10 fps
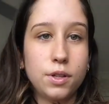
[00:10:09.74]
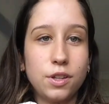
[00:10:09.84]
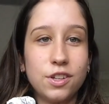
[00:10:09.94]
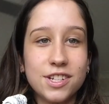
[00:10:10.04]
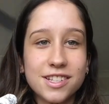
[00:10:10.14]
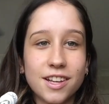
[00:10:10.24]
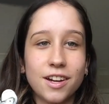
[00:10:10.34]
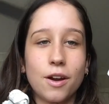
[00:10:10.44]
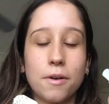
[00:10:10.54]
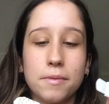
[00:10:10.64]
You're just
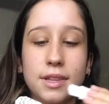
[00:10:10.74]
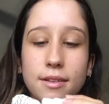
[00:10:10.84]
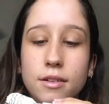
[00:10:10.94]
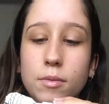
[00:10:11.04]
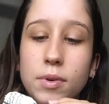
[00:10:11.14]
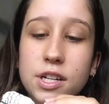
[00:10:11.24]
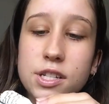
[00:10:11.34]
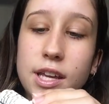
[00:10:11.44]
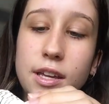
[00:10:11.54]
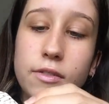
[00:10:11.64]
going to go in with the little
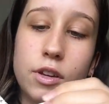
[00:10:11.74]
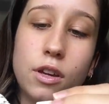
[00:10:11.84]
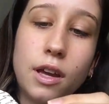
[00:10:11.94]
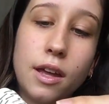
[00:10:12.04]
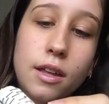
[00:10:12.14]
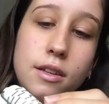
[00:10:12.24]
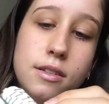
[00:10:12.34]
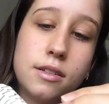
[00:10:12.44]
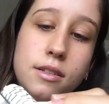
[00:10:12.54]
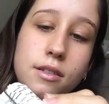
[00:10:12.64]
brush they give you
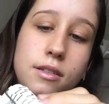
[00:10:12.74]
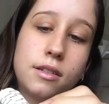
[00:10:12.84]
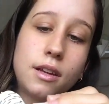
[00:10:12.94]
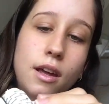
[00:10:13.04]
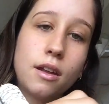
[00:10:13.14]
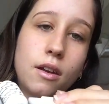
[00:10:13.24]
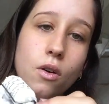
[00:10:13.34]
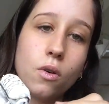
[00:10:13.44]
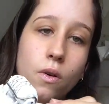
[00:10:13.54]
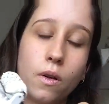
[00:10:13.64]
and get
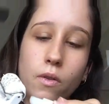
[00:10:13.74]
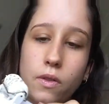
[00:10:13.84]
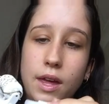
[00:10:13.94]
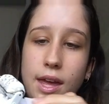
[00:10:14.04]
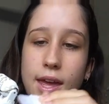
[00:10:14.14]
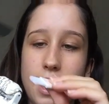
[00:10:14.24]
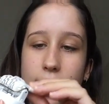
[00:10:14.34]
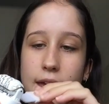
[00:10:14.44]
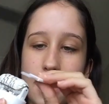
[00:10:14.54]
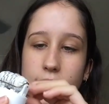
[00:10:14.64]
all the
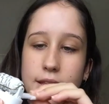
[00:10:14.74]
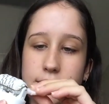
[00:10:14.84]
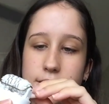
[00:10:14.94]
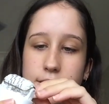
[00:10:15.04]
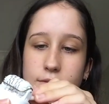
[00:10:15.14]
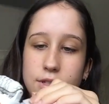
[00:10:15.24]
hairs.